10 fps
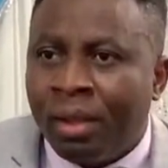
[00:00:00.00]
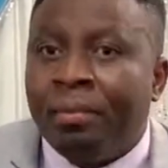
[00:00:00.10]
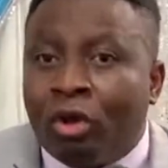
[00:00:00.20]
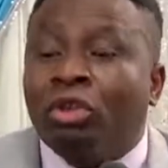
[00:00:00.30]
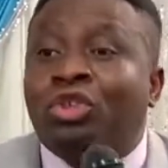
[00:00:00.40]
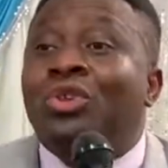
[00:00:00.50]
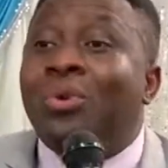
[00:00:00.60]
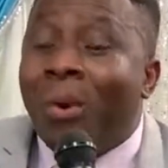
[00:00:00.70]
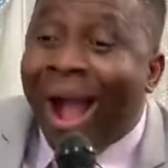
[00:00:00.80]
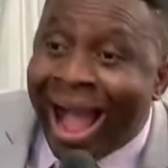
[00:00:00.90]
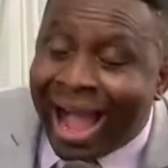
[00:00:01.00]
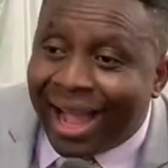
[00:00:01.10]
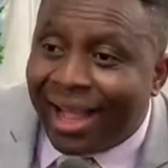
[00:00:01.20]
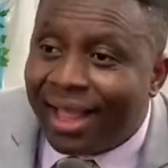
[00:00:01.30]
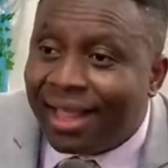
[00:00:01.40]
Because you are
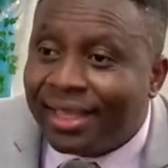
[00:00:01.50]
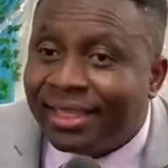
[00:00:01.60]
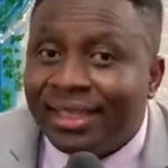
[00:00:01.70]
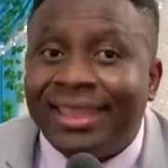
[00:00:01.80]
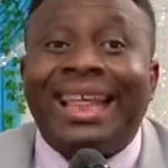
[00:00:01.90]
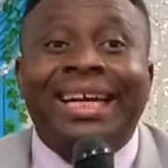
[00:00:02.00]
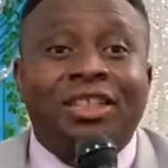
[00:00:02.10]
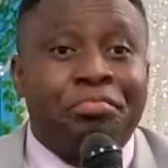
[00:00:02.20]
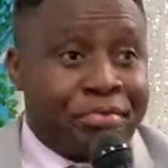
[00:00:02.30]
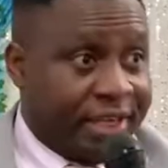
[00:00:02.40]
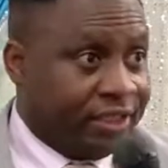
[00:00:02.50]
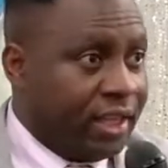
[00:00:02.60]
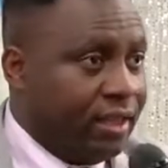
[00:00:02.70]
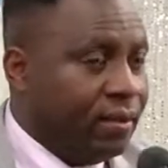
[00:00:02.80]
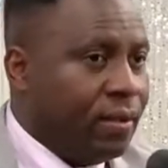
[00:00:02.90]
that person.